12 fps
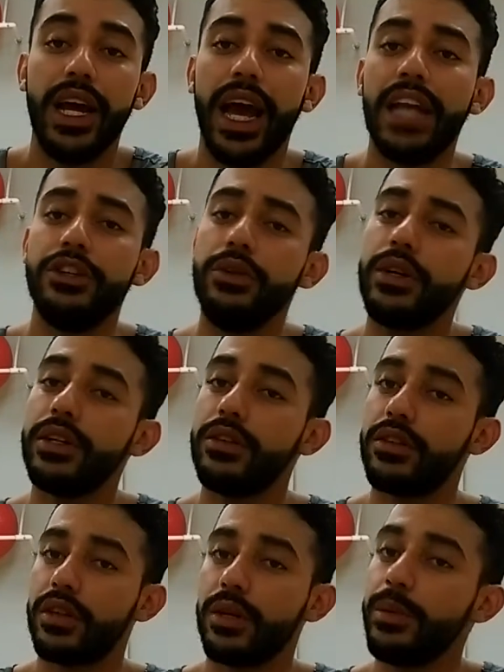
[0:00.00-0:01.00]
And you can
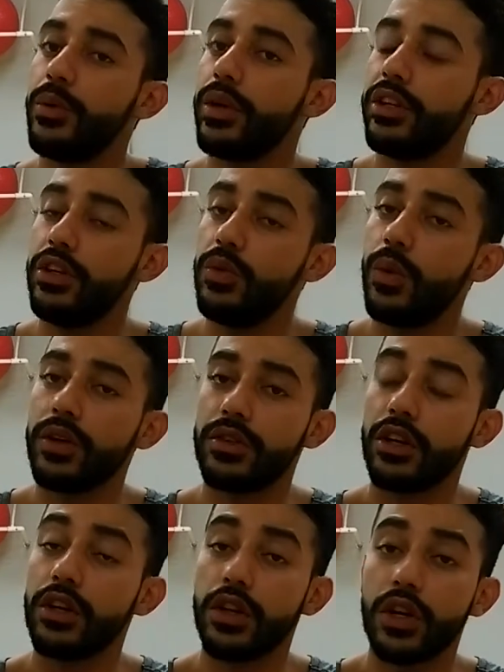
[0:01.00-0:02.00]
determine whether you want
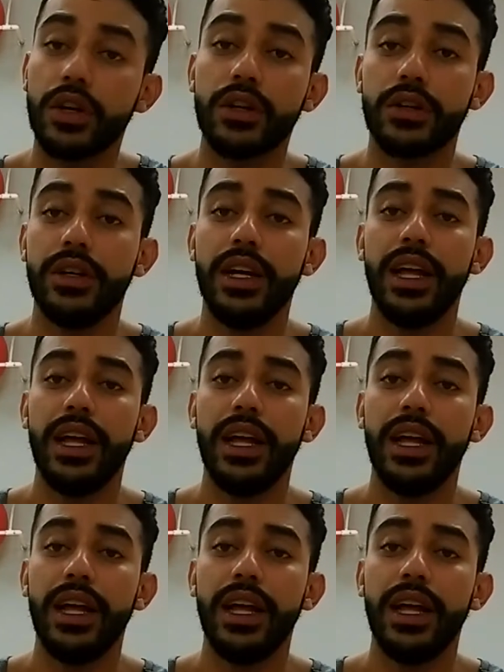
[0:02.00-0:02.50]
to learn